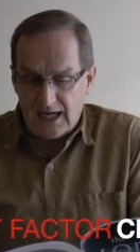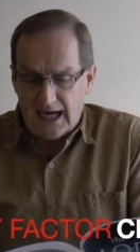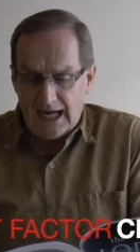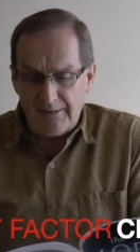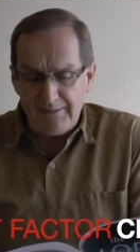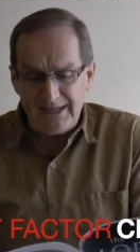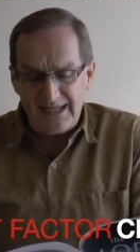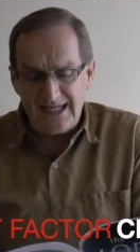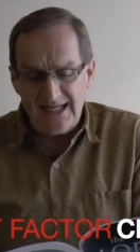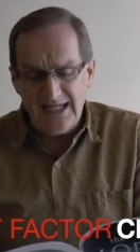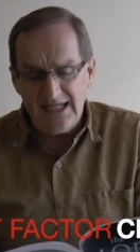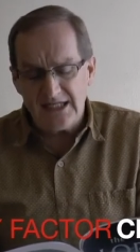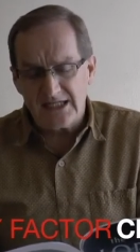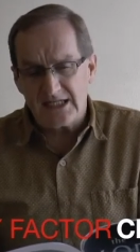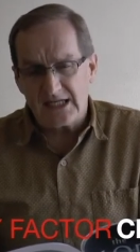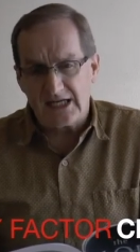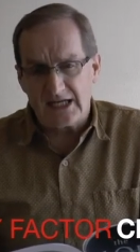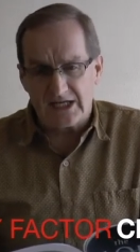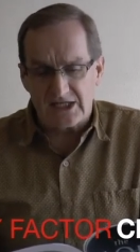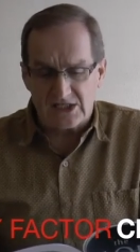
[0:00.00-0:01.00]
I began
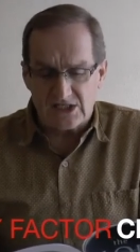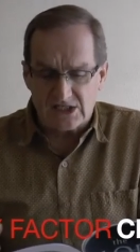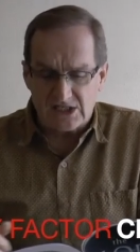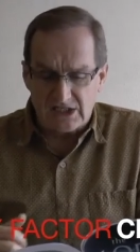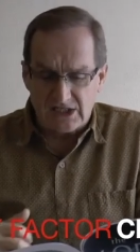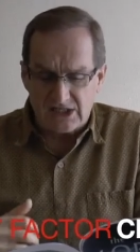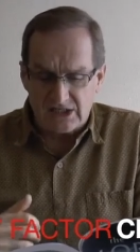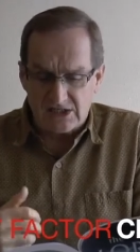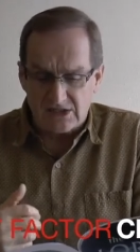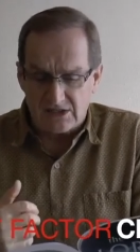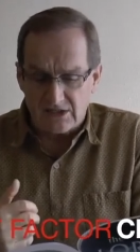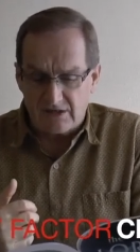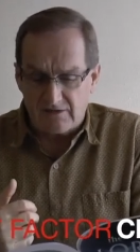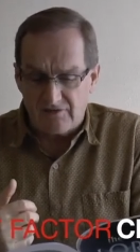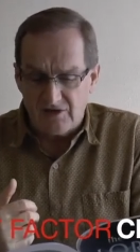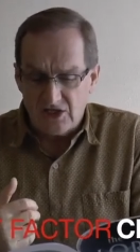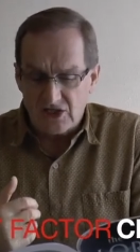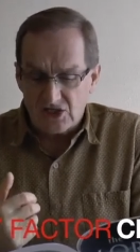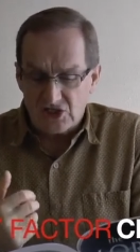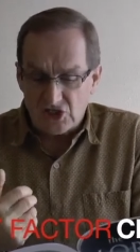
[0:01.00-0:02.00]
to get a sense
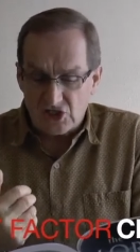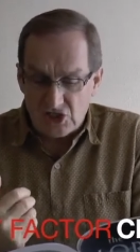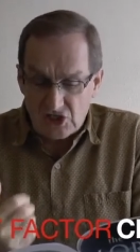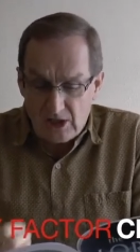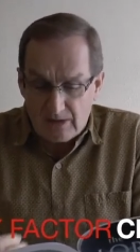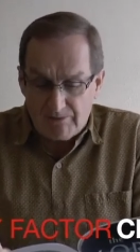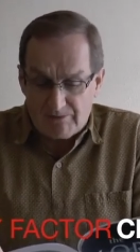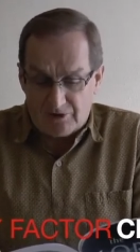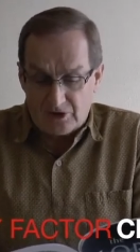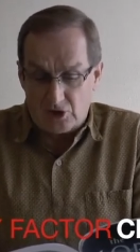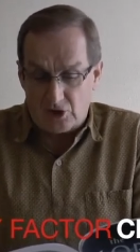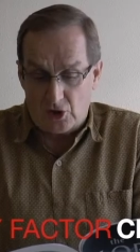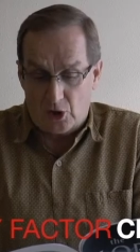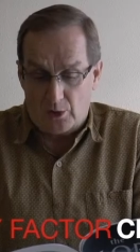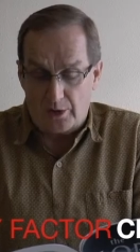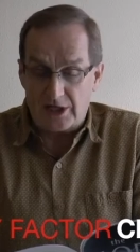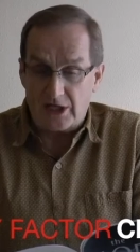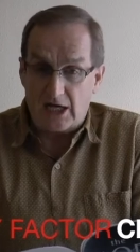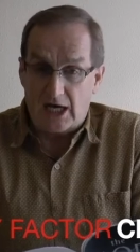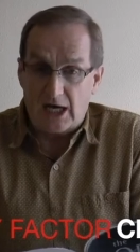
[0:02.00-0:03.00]
of something
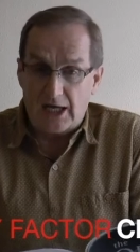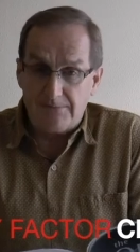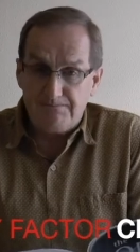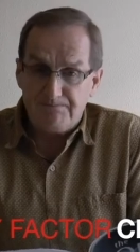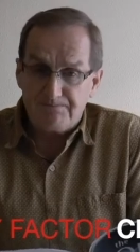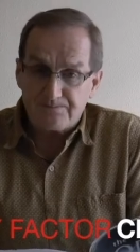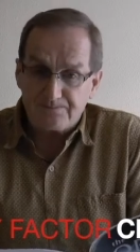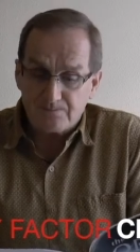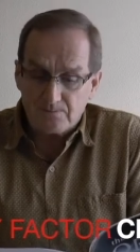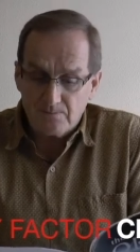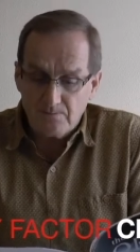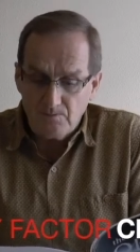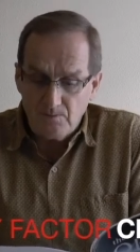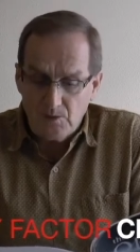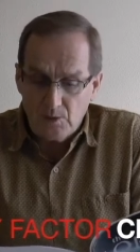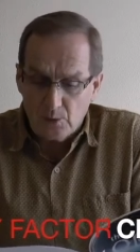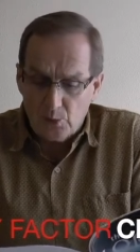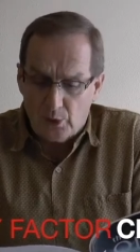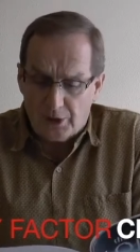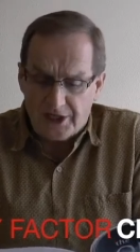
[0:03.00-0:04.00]
going on
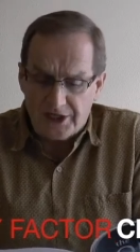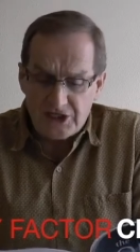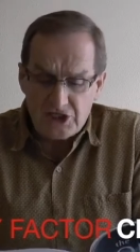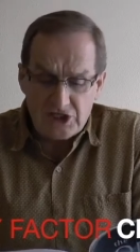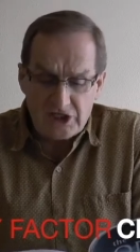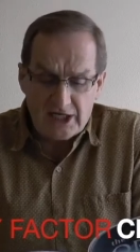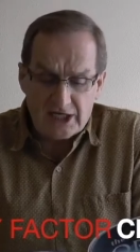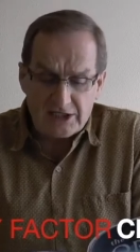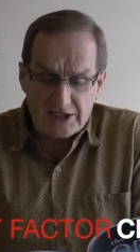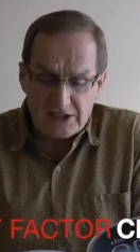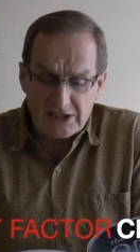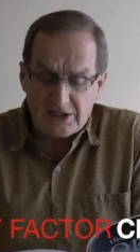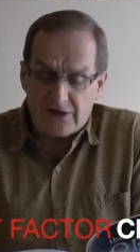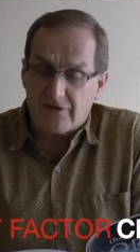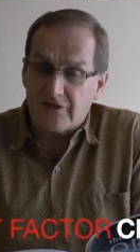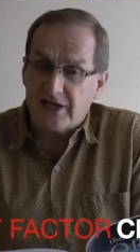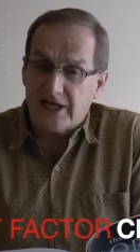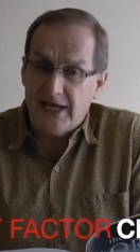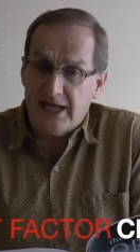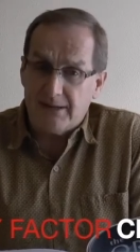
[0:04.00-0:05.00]
When I checked into
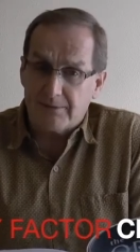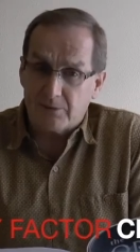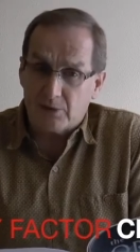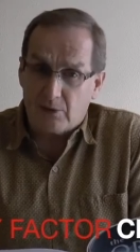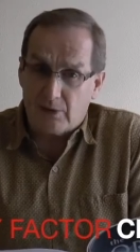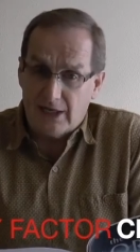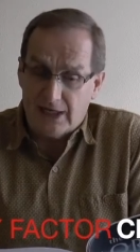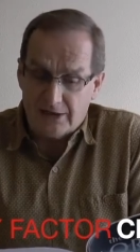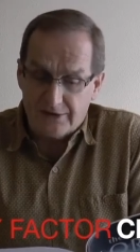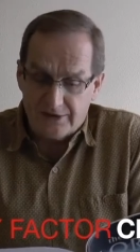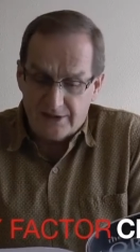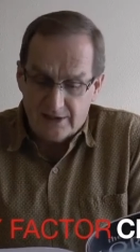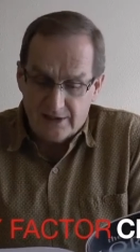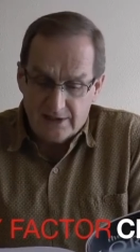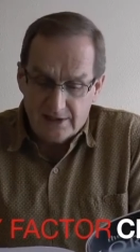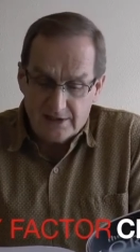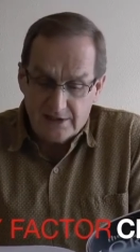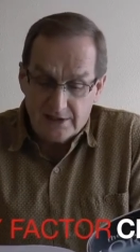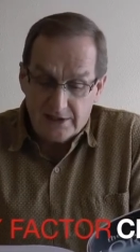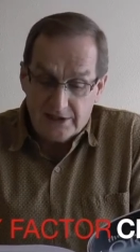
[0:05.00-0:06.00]
the campground
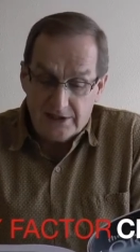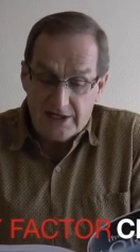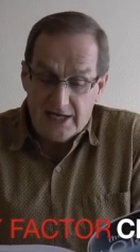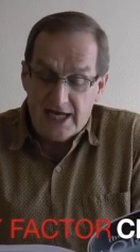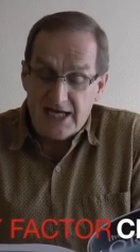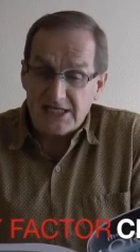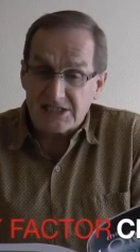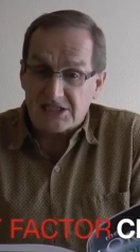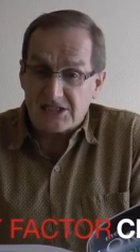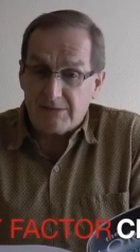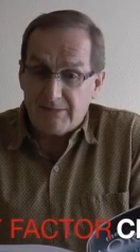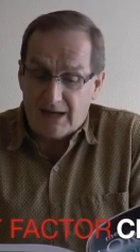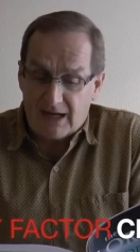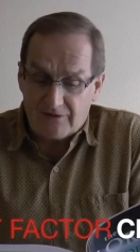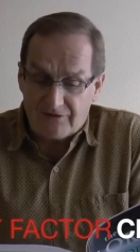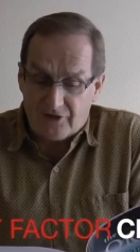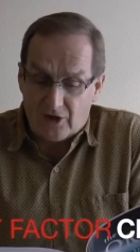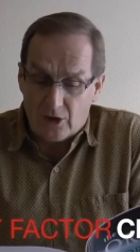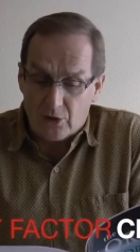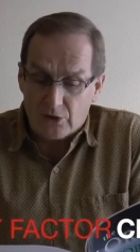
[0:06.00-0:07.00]
and asked
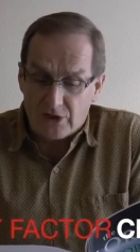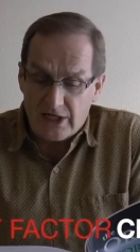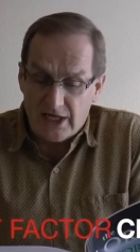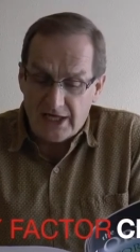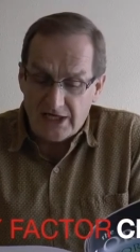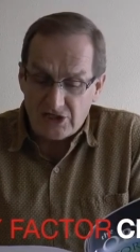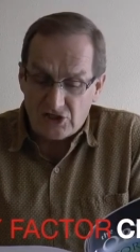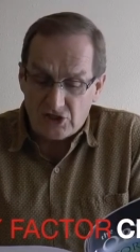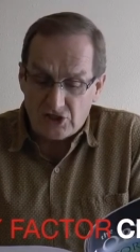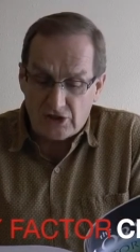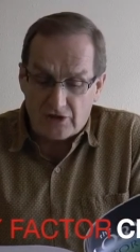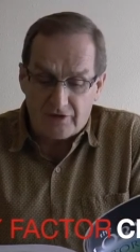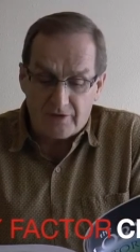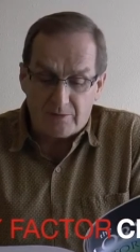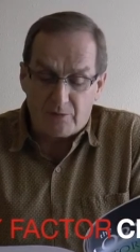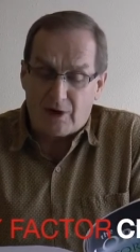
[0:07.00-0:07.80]
about the location of the